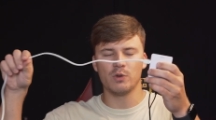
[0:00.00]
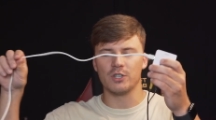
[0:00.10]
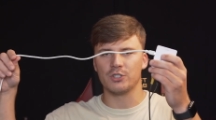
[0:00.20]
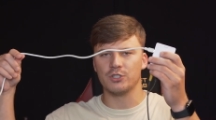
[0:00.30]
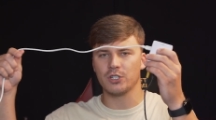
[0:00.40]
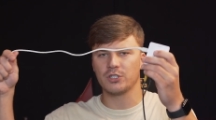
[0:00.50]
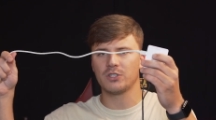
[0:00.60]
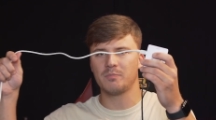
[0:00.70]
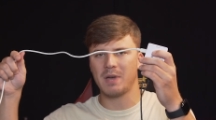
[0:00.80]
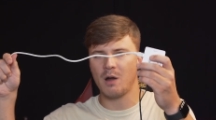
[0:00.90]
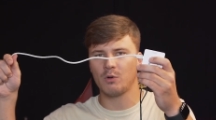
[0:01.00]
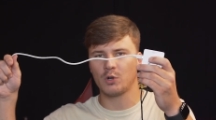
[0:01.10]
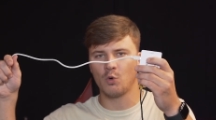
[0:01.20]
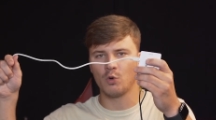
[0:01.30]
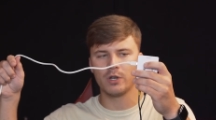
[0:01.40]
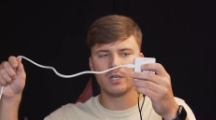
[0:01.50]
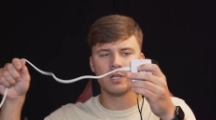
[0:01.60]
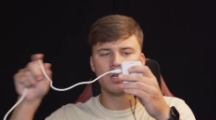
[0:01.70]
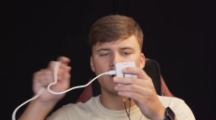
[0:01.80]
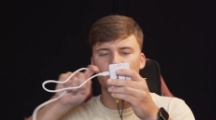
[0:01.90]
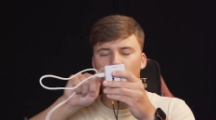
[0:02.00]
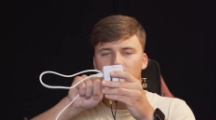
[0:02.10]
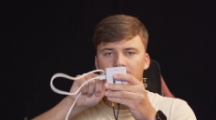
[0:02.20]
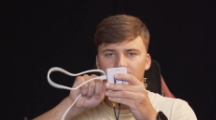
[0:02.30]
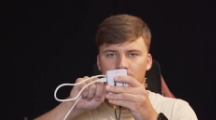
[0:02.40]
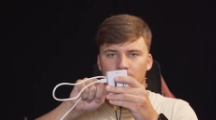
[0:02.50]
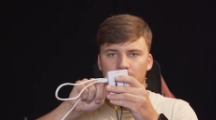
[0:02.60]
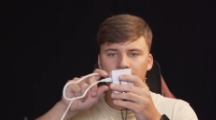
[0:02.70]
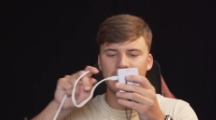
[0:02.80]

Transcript: It's just the power cord for the converter.